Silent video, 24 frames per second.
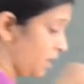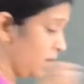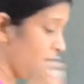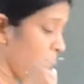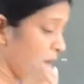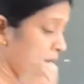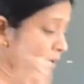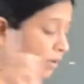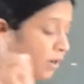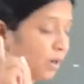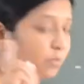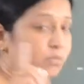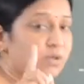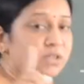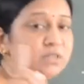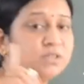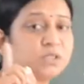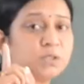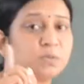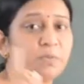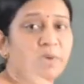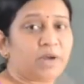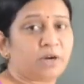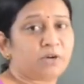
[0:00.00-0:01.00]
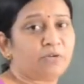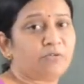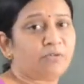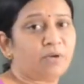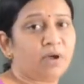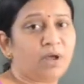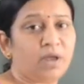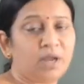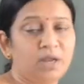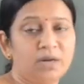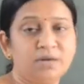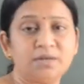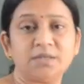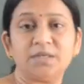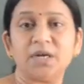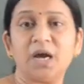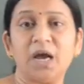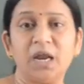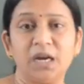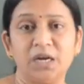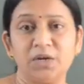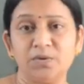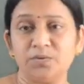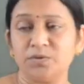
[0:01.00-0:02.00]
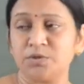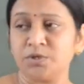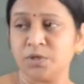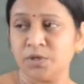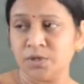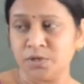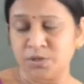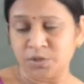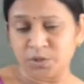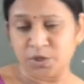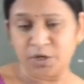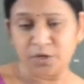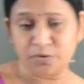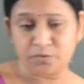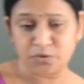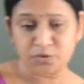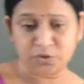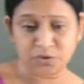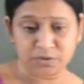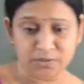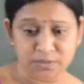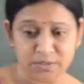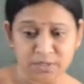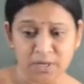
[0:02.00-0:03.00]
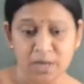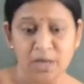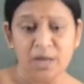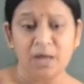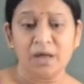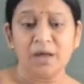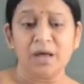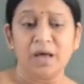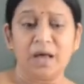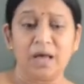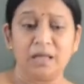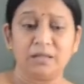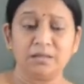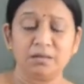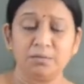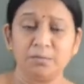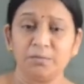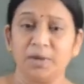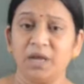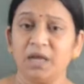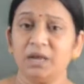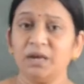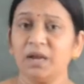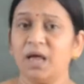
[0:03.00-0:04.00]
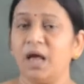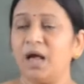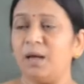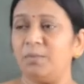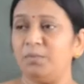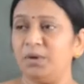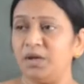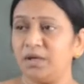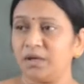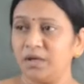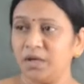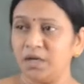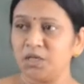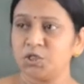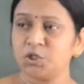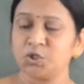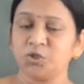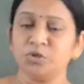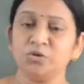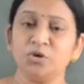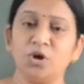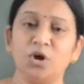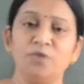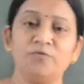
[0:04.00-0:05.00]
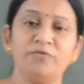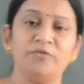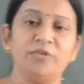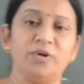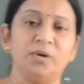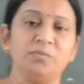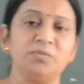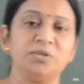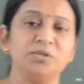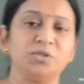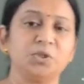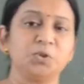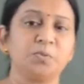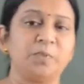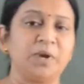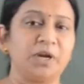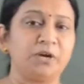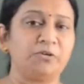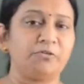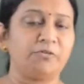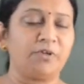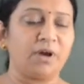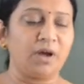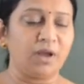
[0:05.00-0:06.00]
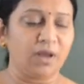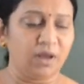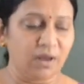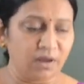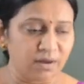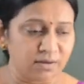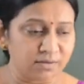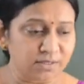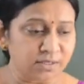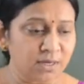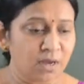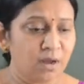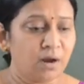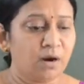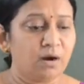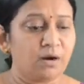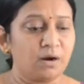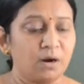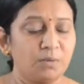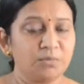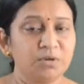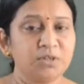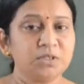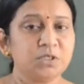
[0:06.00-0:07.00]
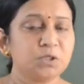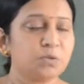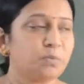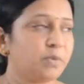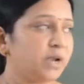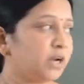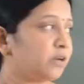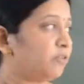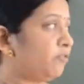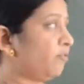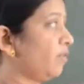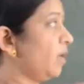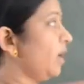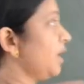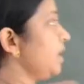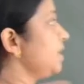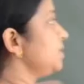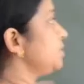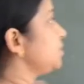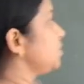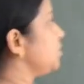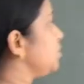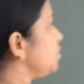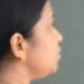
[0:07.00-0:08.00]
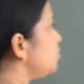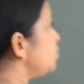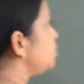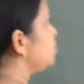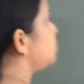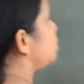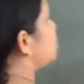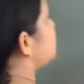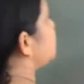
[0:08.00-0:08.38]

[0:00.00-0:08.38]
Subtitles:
Raman spectra in dilute solutions. And the main application of Raman spectra is used to